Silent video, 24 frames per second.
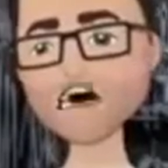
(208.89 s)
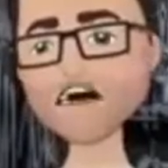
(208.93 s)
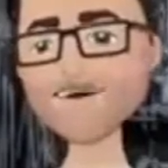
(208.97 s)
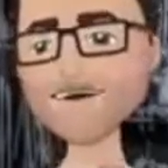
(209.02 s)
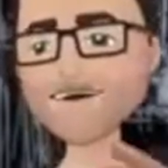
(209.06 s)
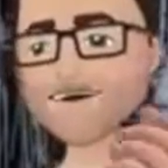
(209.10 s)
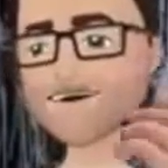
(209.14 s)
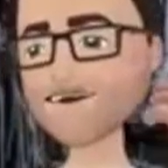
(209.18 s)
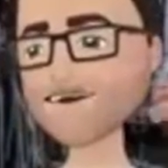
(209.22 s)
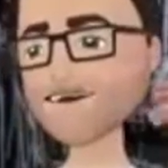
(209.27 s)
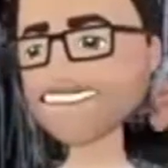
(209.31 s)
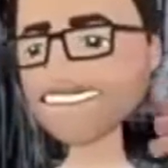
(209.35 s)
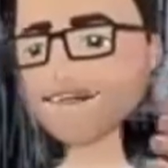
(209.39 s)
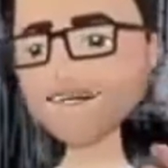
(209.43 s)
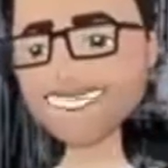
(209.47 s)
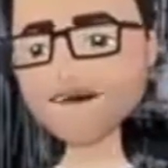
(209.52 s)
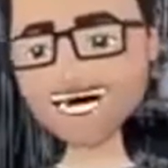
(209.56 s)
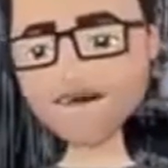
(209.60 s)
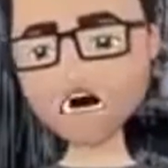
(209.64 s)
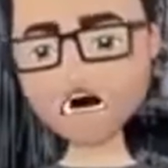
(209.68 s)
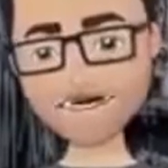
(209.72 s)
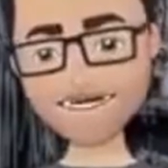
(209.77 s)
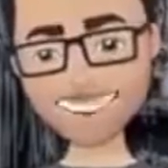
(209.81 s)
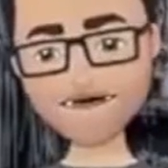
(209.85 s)
mock up
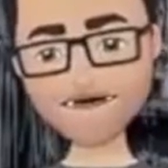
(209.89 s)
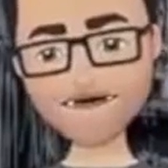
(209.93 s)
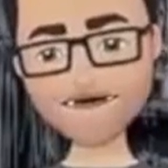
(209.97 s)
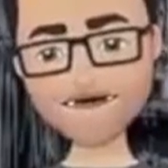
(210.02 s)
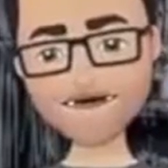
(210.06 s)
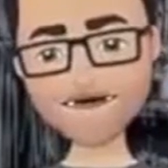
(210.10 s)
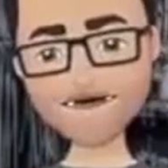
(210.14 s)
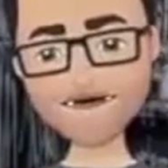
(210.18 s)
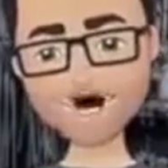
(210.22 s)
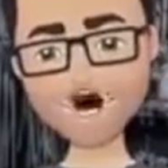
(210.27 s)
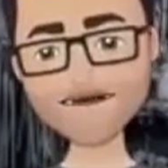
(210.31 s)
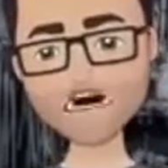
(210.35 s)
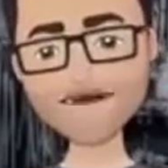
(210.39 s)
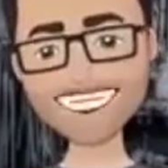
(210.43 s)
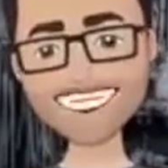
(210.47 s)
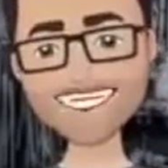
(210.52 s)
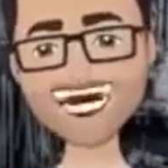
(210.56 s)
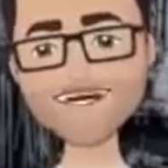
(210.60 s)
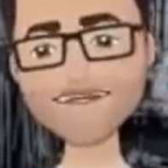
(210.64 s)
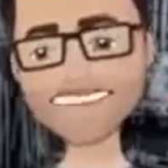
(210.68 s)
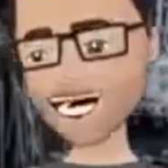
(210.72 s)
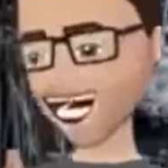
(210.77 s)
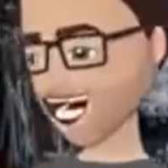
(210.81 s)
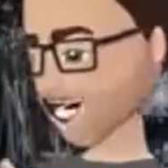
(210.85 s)
what it might like to
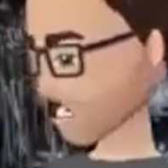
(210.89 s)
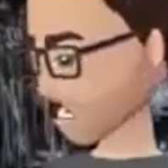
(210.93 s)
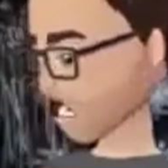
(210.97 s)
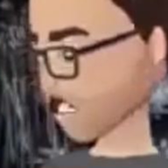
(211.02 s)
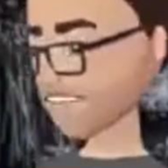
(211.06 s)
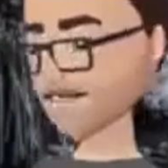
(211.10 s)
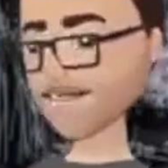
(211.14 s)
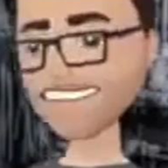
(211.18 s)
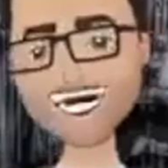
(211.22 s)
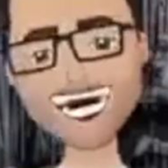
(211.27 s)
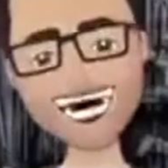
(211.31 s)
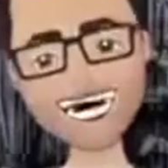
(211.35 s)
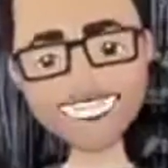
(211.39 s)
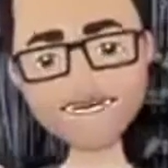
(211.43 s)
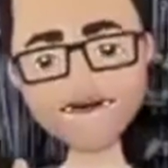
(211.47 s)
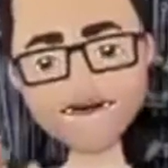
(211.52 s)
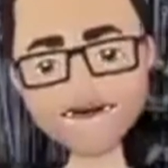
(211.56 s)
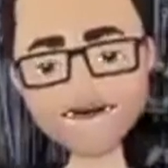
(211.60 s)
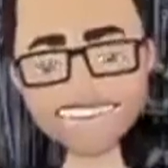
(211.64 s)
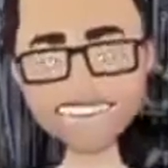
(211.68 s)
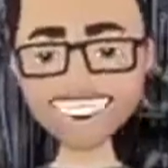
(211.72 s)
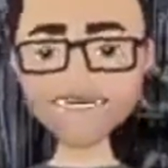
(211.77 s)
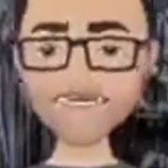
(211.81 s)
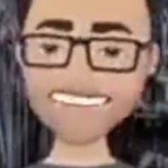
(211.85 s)
have a
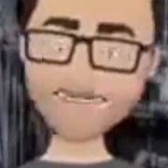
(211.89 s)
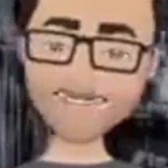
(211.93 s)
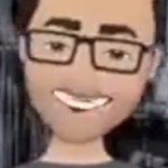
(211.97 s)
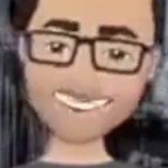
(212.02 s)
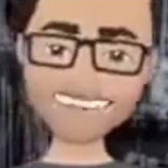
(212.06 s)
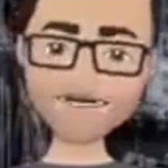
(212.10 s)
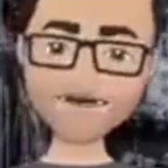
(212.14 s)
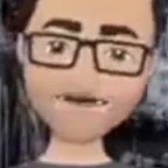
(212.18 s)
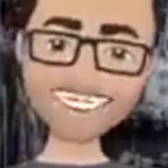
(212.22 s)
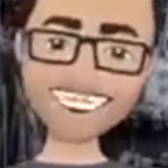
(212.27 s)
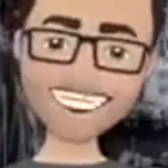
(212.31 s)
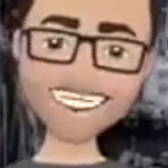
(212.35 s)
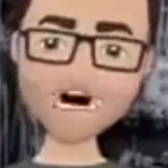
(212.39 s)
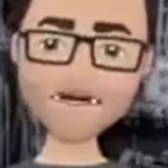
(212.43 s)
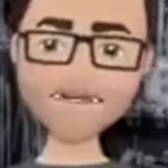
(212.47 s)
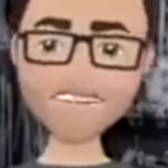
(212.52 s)
clerical assistant.